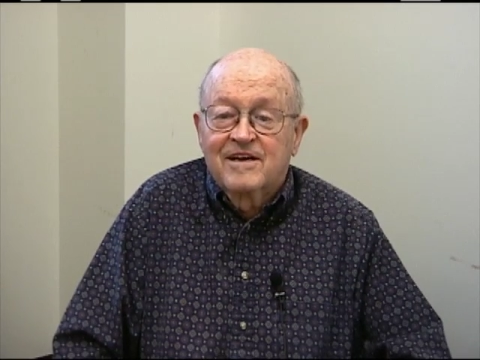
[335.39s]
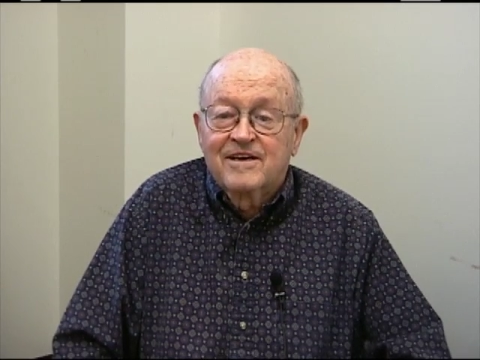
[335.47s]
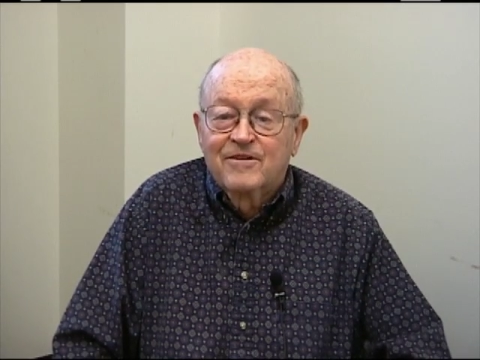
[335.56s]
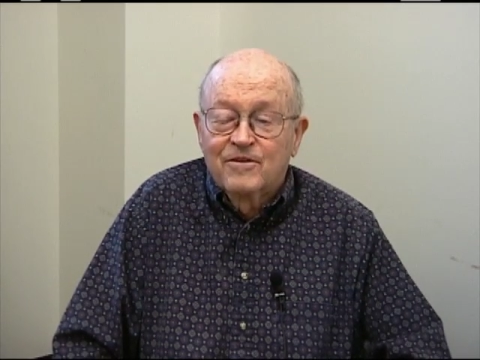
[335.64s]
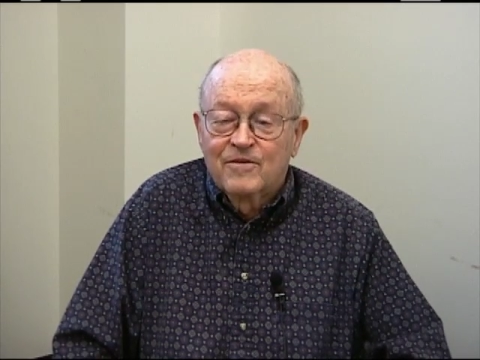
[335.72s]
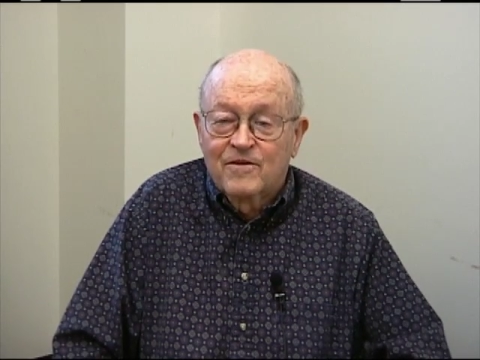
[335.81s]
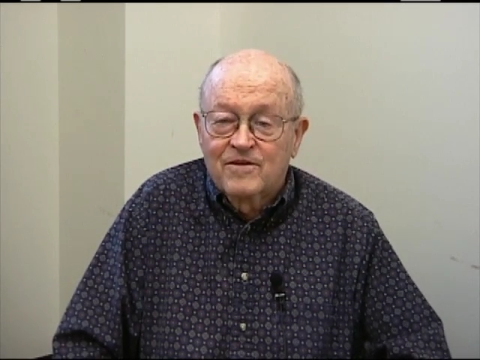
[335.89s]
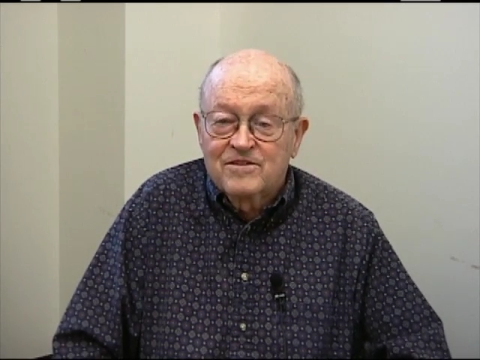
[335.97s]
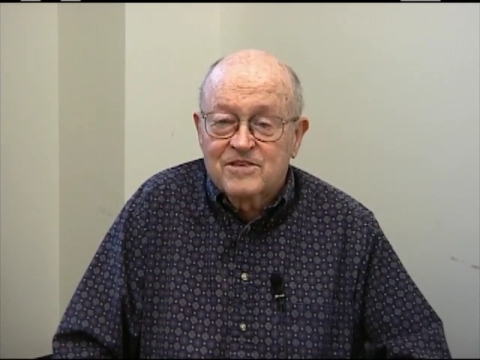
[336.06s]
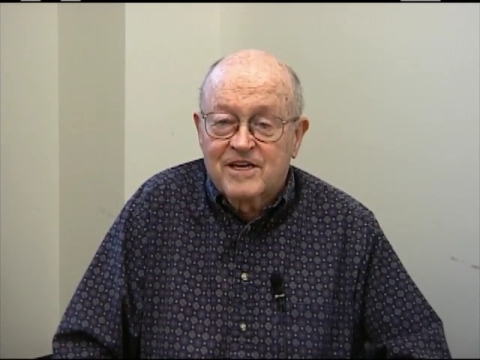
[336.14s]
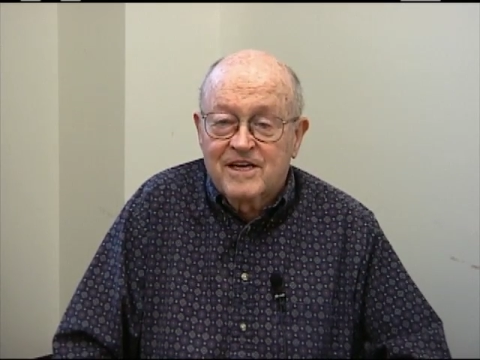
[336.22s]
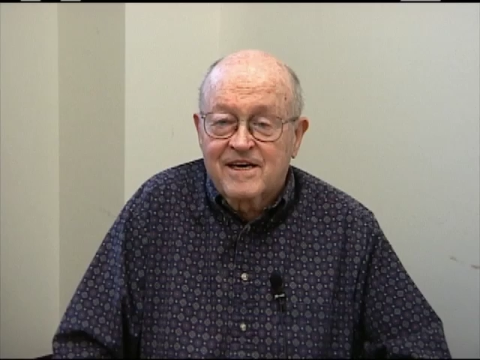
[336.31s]

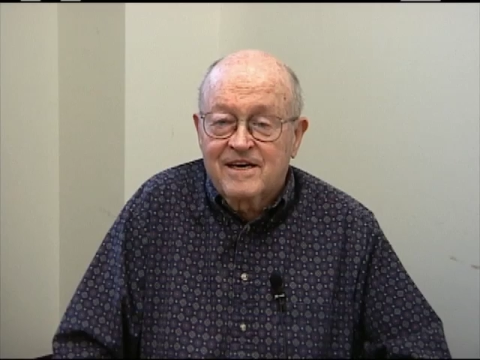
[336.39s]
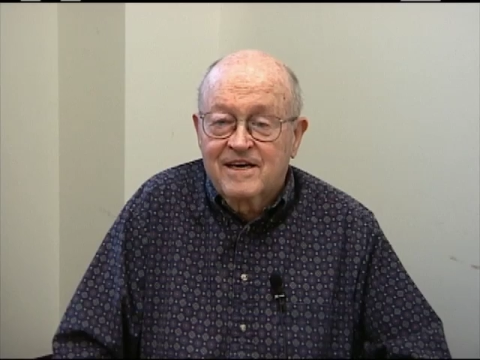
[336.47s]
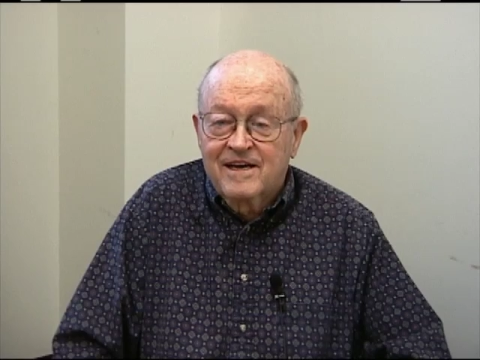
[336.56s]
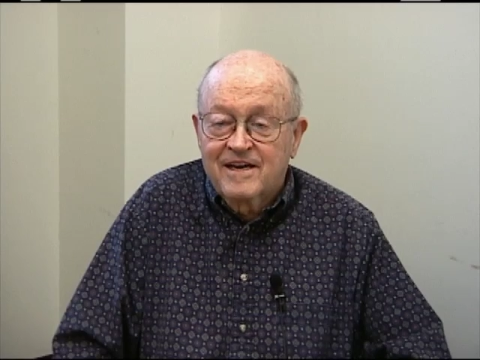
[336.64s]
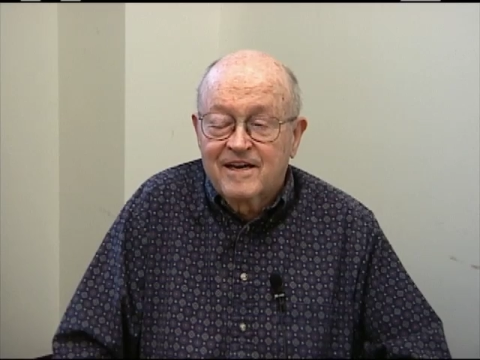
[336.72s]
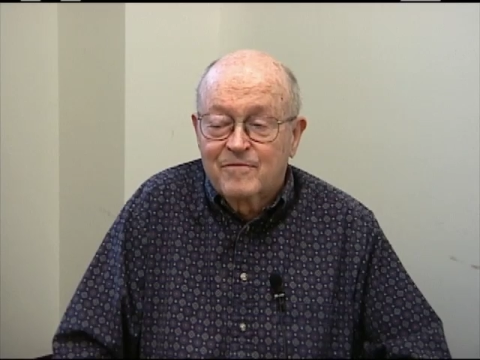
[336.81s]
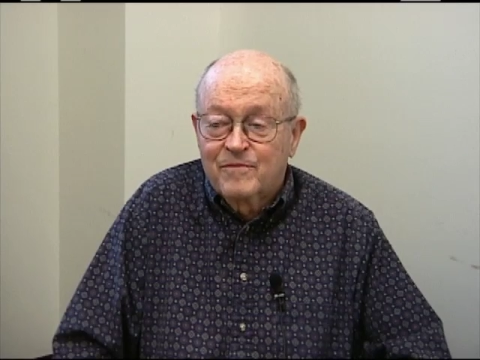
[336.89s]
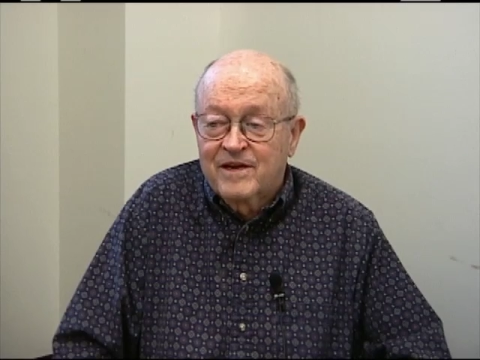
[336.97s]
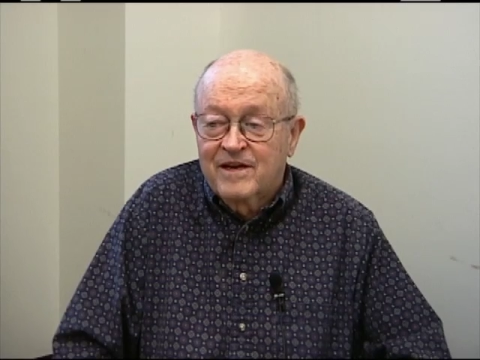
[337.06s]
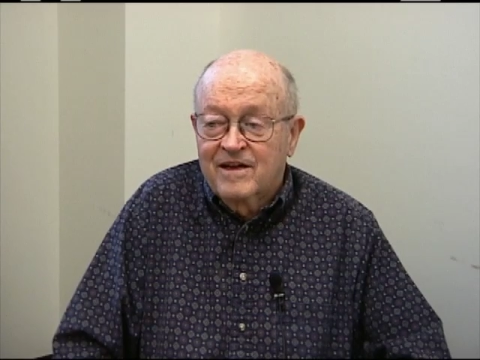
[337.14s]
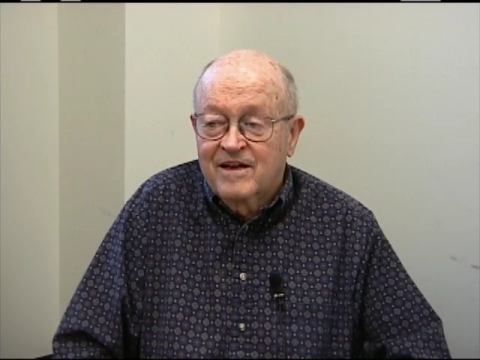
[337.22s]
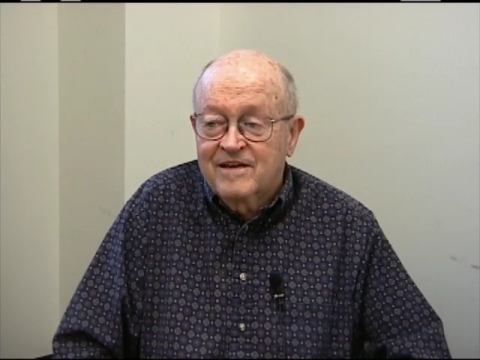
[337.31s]
University in
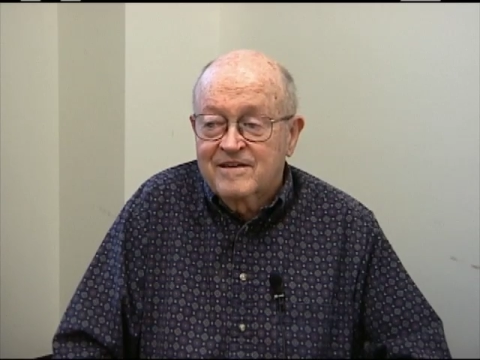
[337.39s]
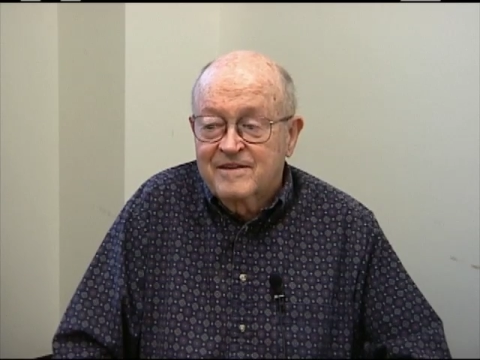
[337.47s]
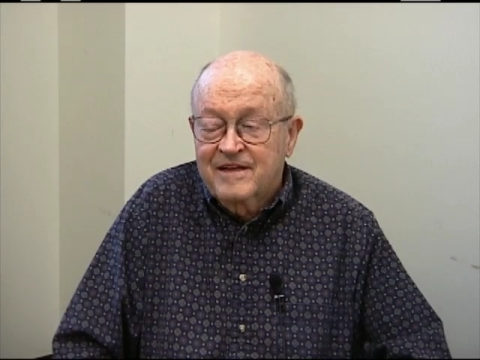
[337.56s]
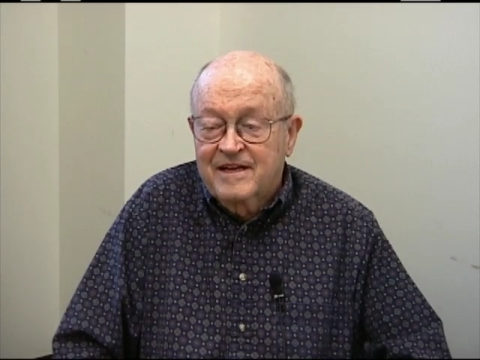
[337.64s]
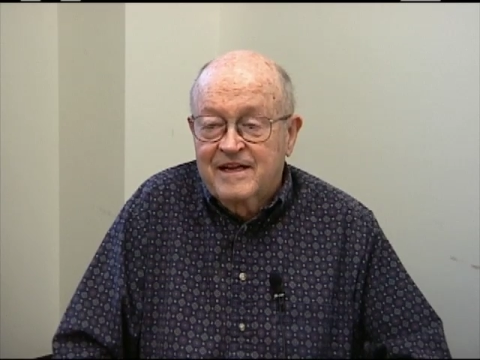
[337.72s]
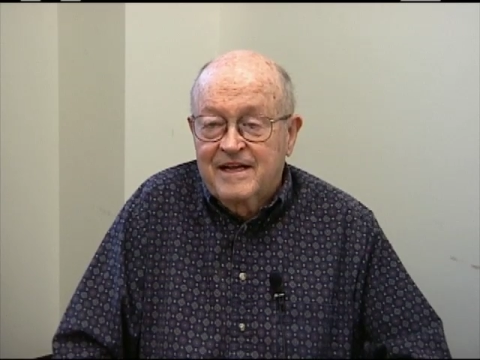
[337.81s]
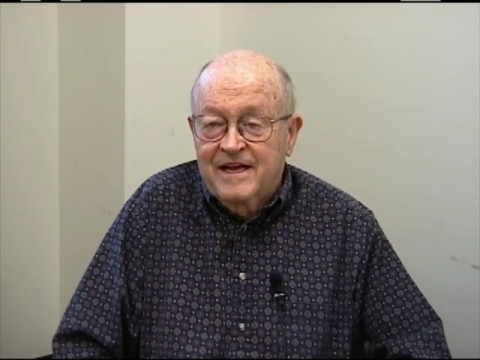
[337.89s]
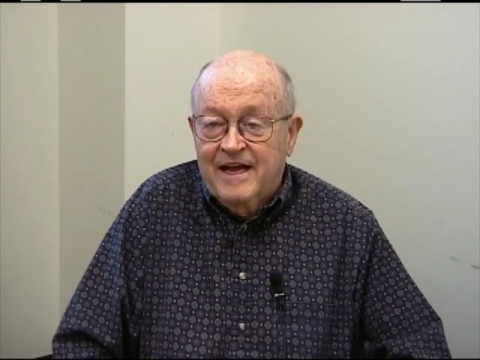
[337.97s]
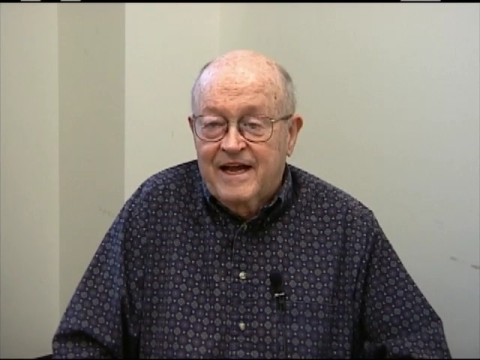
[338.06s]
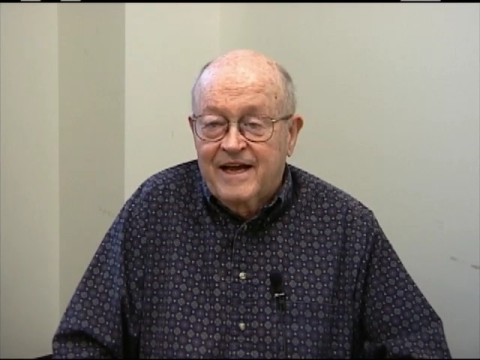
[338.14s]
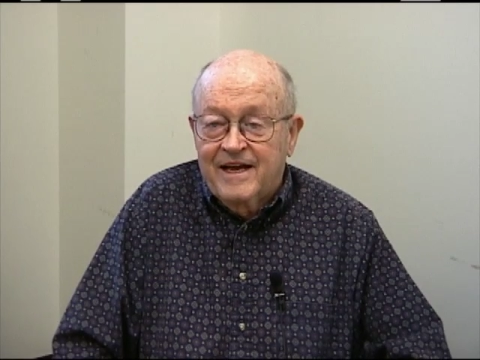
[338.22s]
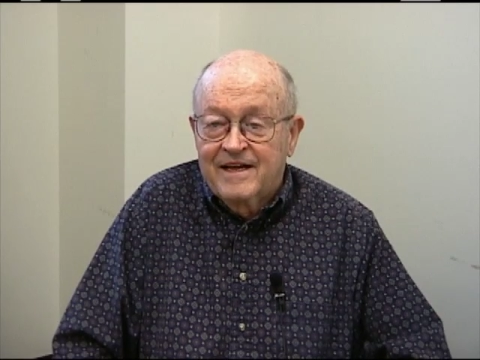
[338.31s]
Manila.
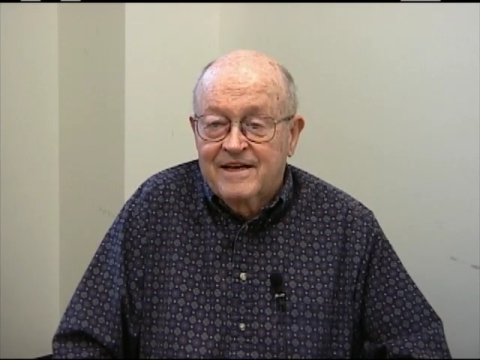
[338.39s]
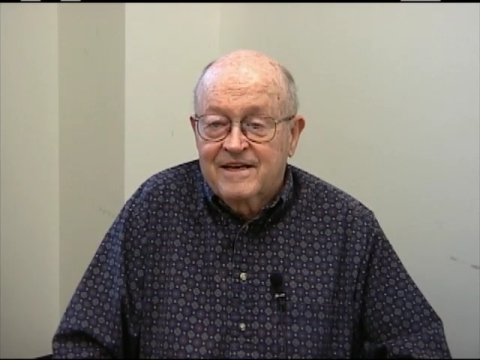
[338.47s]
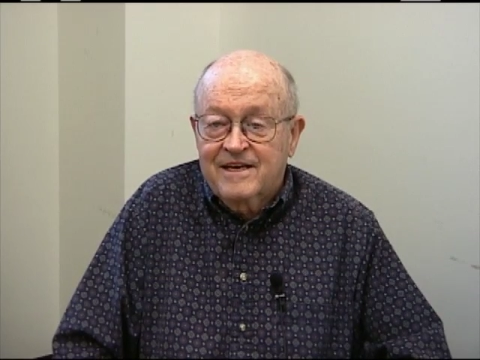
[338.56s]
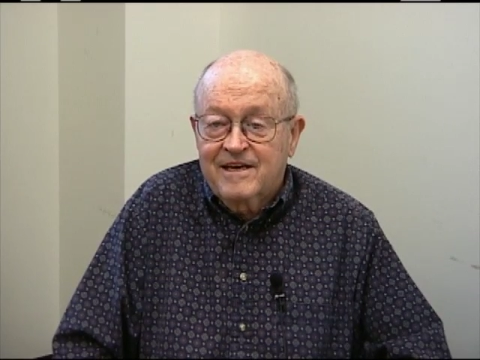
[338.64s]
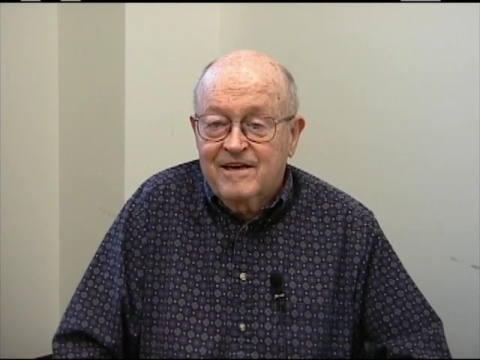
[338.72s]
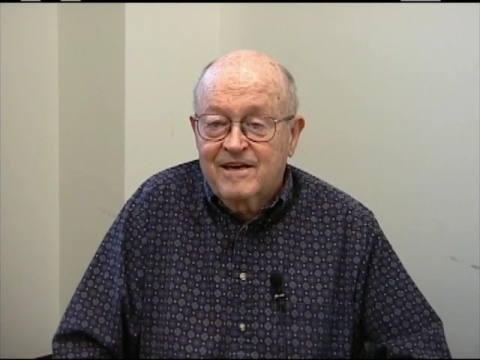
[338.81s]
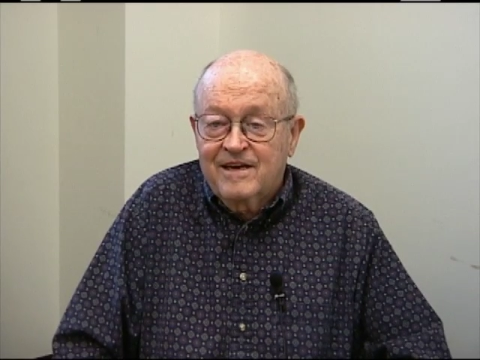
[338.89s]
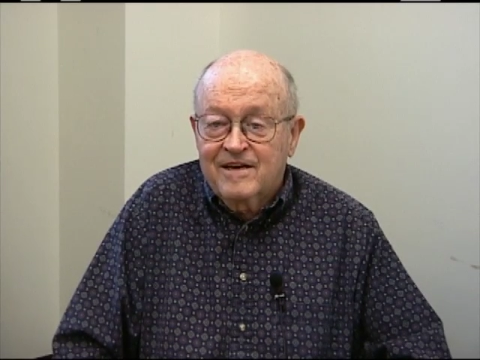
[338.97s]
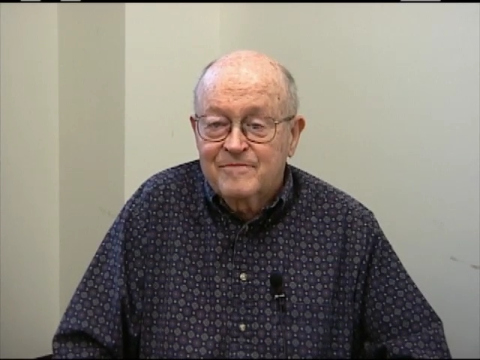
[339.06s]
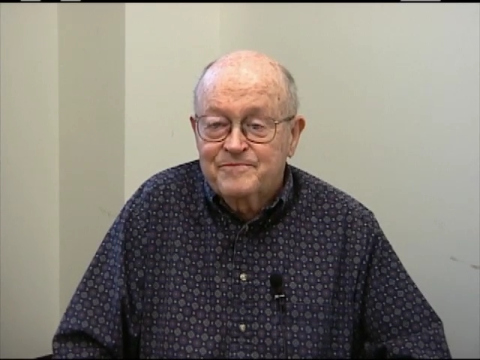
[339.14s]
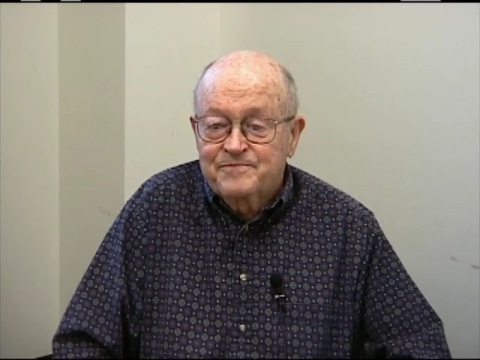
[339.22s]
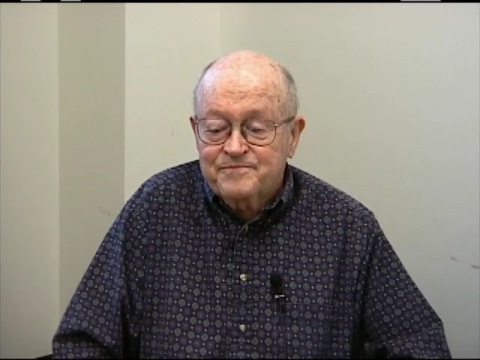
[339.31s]
And he uh,